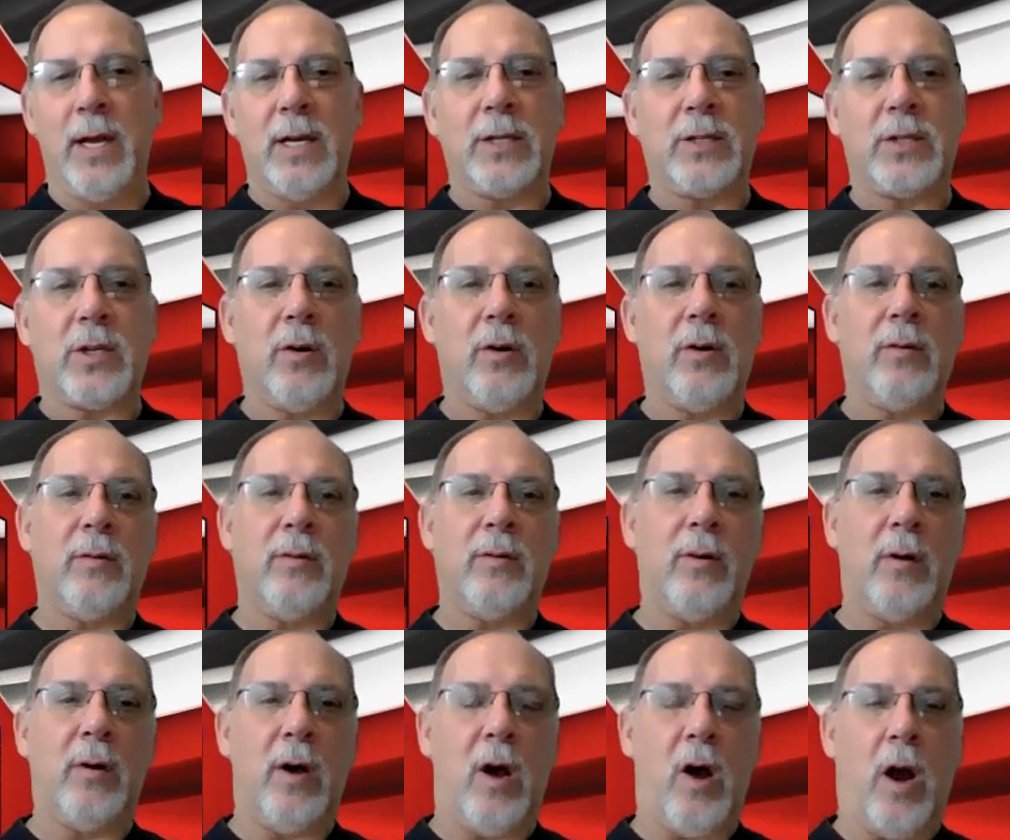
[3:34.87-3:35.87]

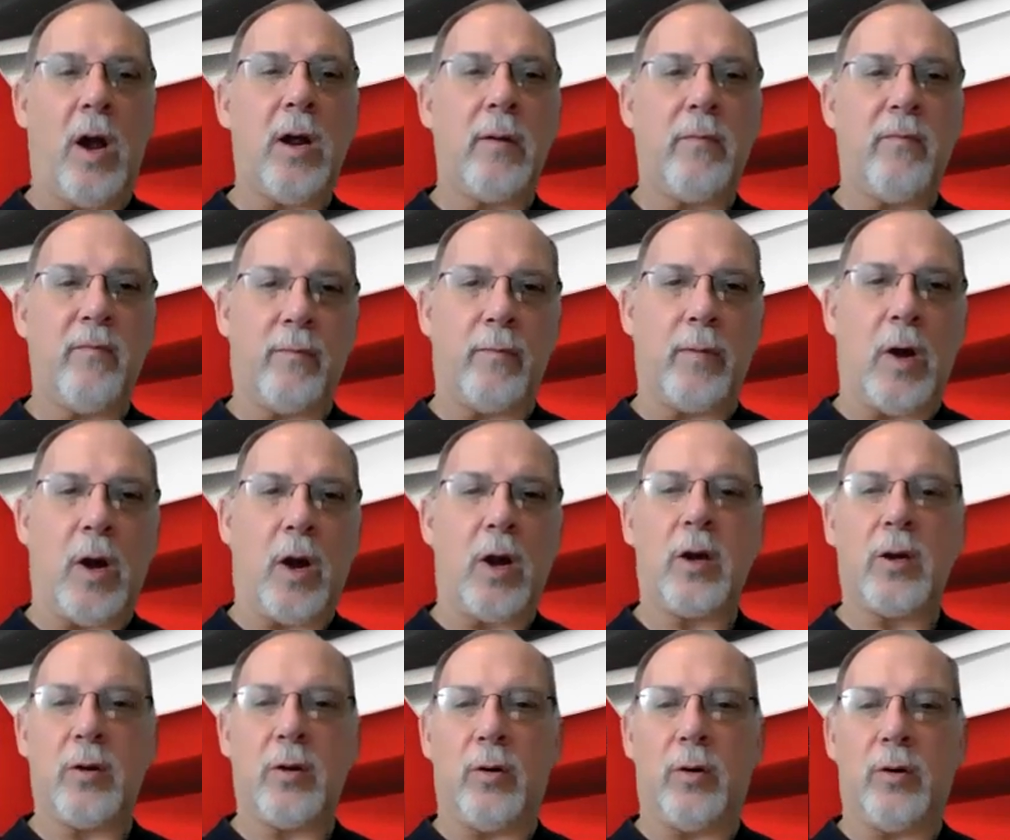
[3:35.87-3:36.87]
So our
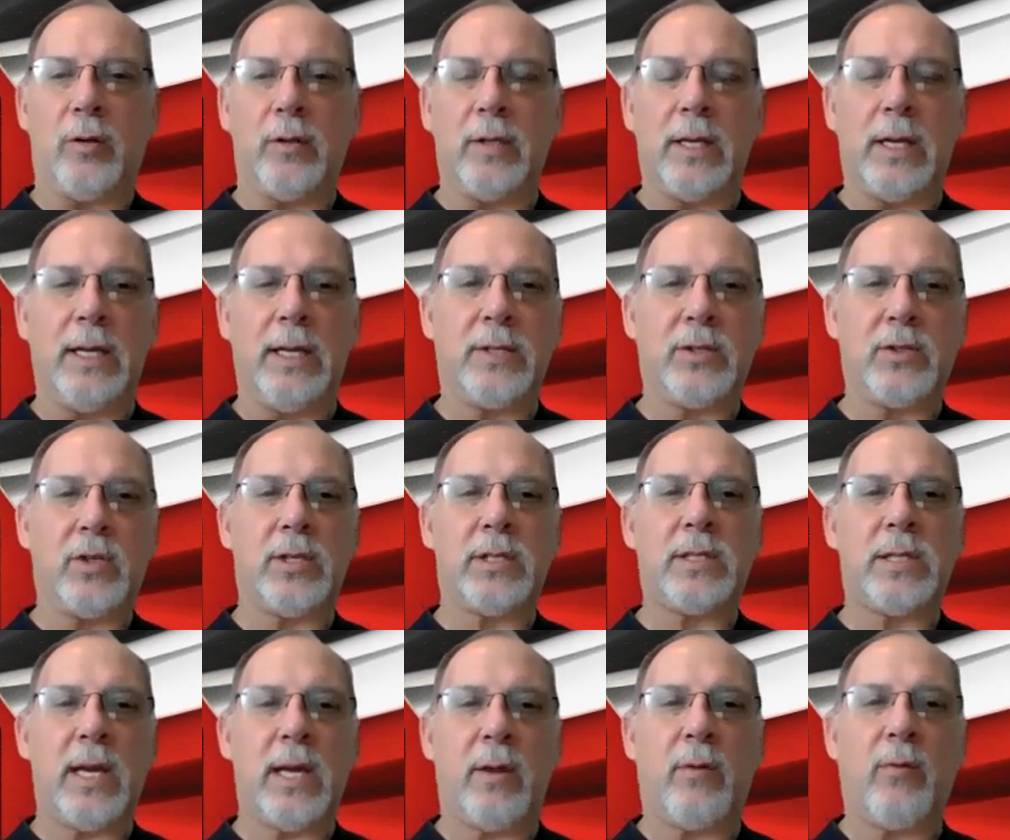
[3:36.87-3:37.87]
goal is
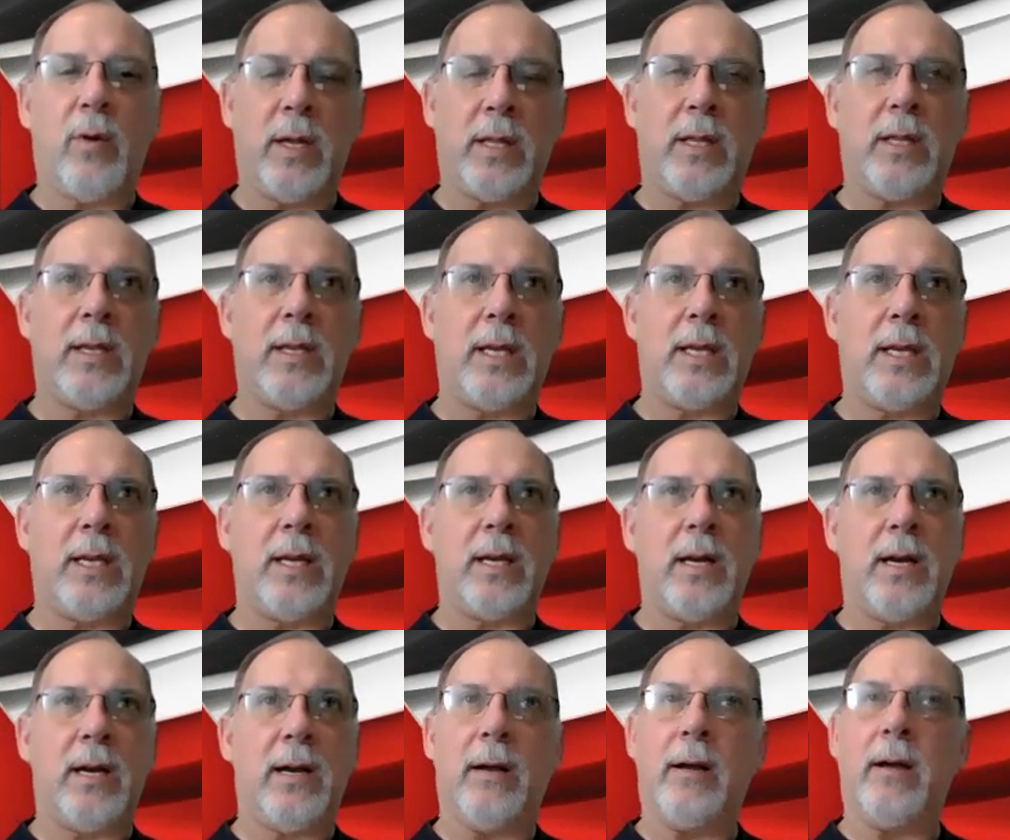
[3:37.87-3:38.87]
just like what the
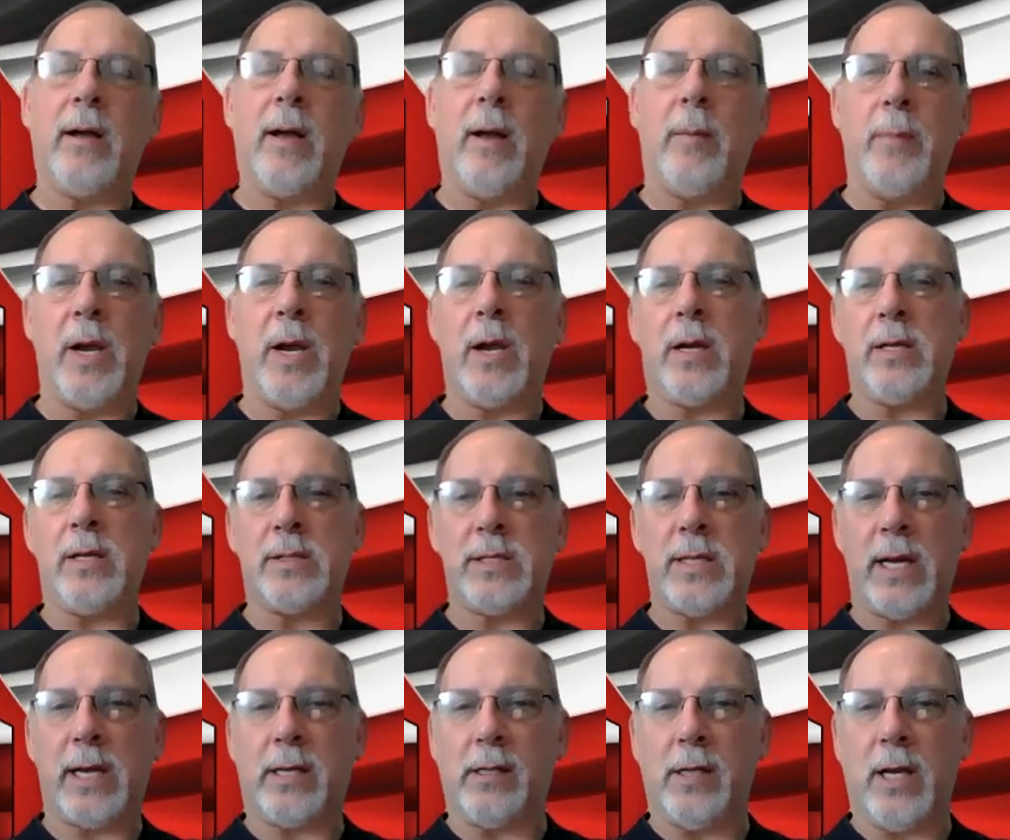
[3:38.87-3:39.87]
American
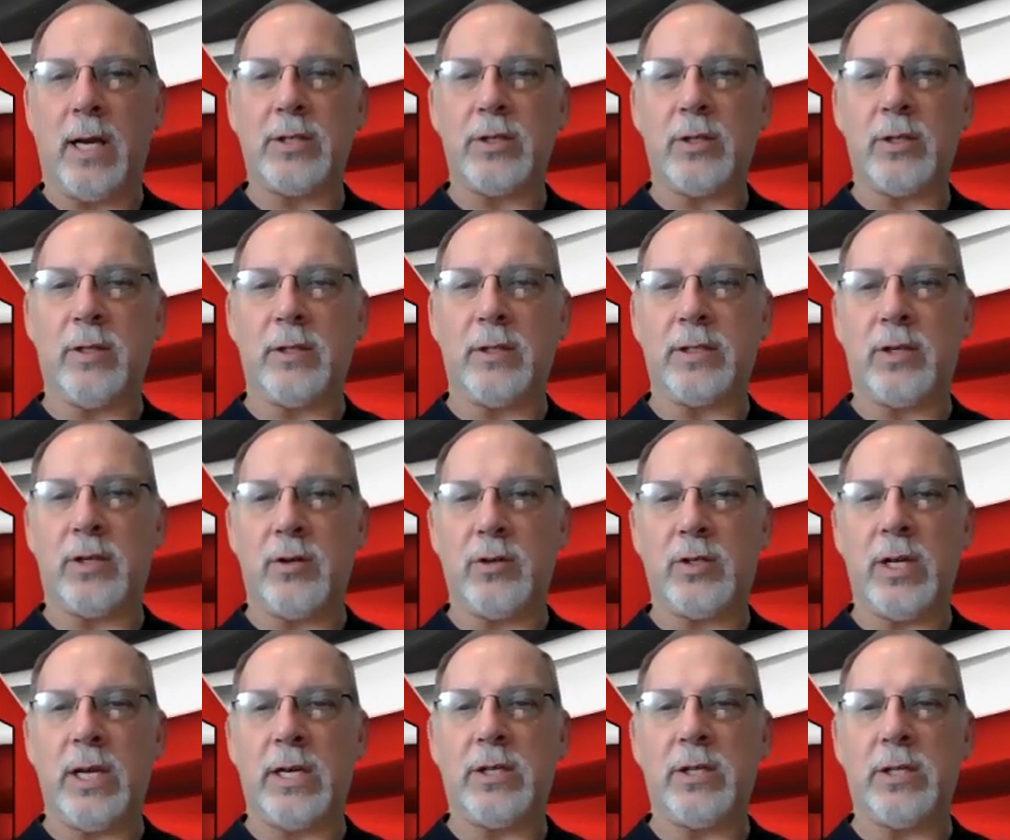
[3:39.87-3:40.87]
Psychological
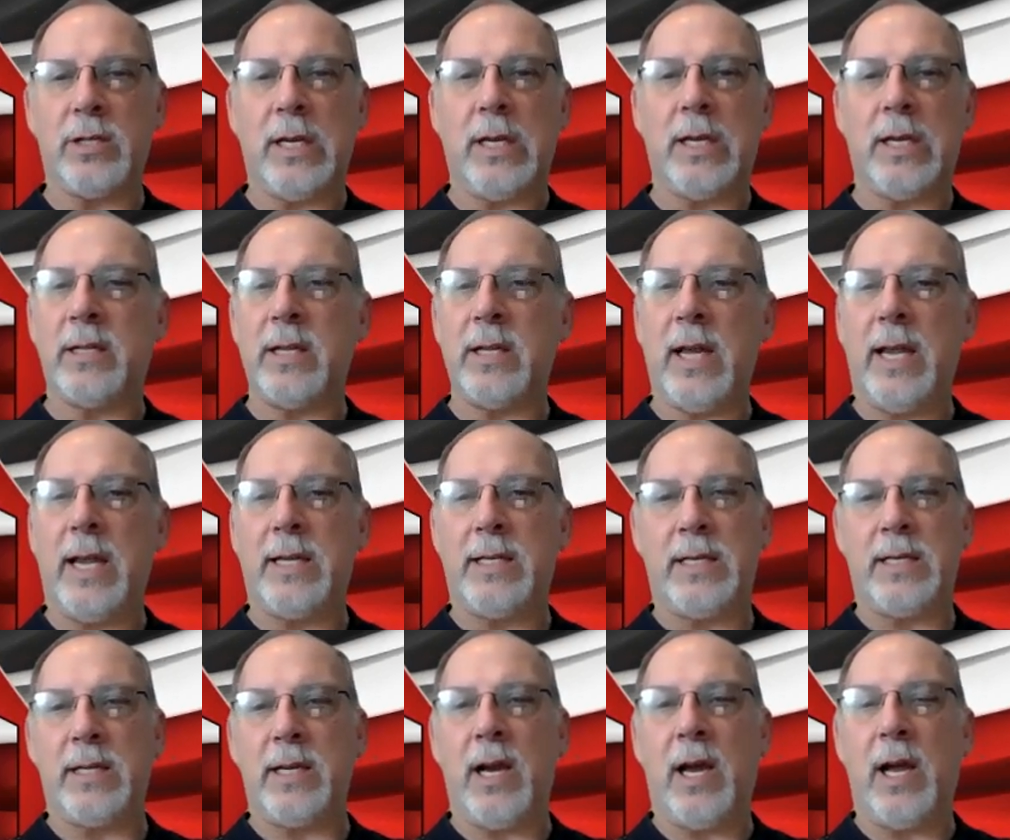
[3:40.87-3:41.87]
Association did in the
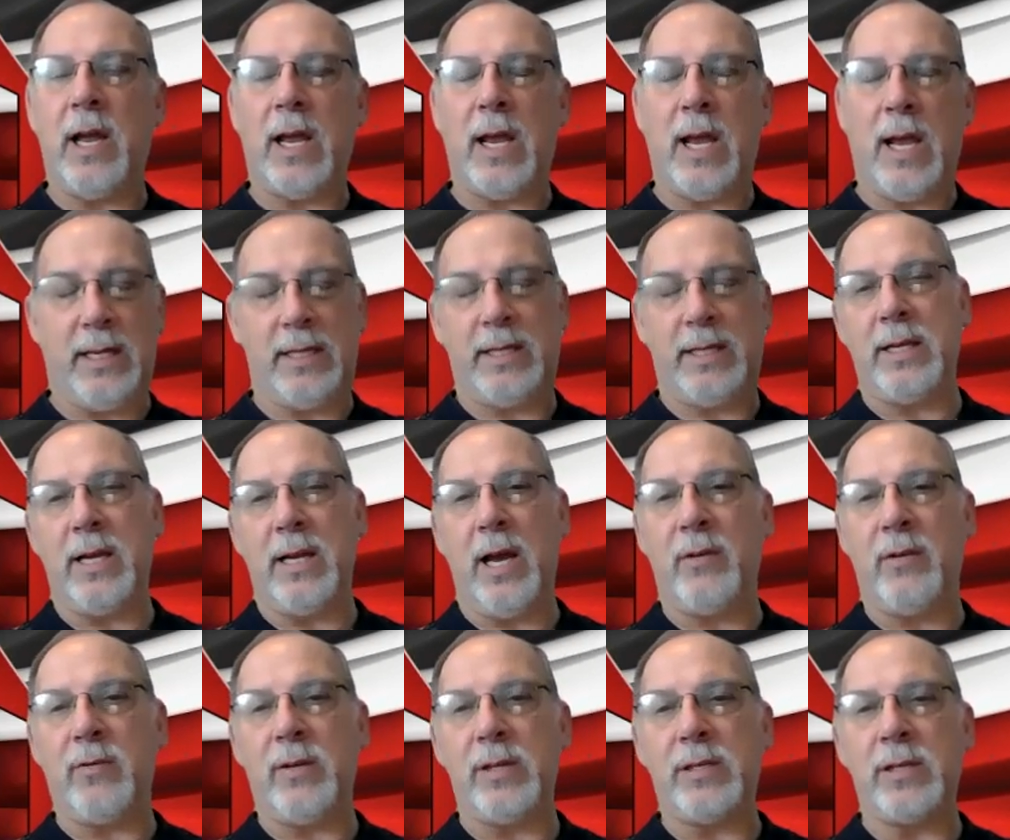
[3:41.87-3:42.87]

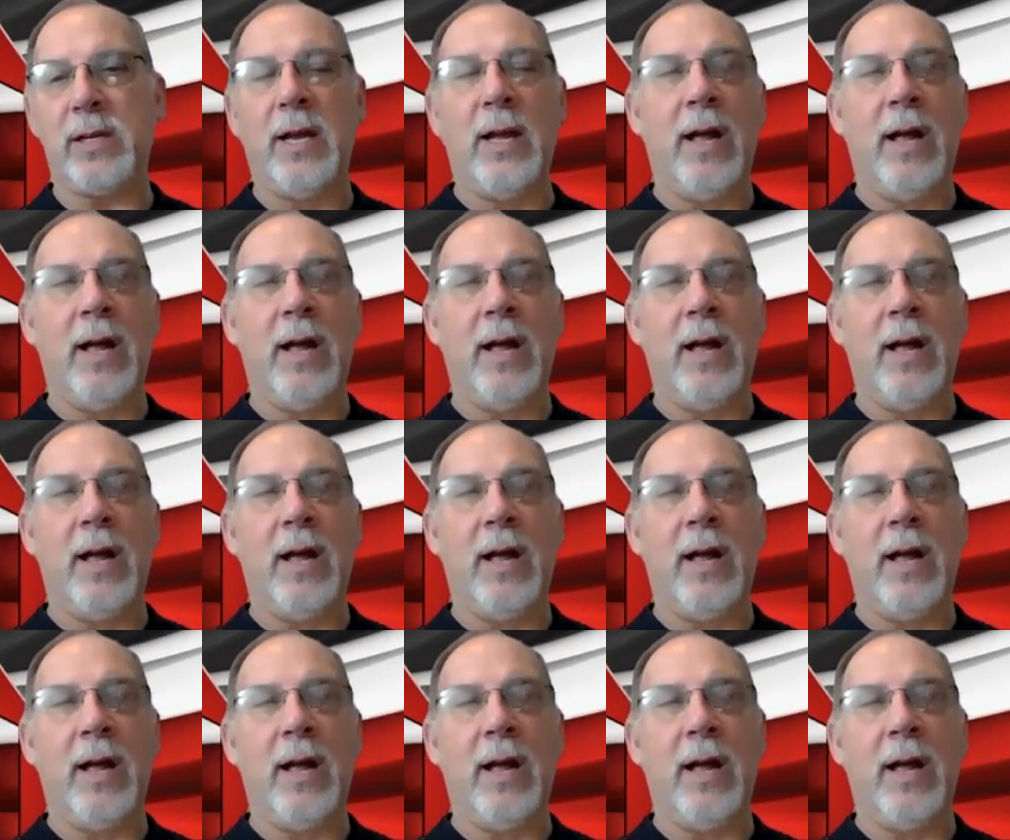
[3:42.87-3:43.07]
1800s.